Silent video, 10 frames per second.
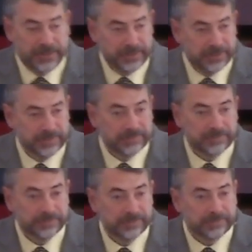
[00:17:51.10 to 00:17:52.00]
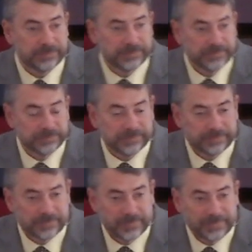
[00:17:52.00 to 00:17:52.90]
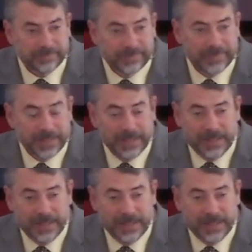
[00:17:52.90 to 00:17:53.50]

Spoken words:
[no speech]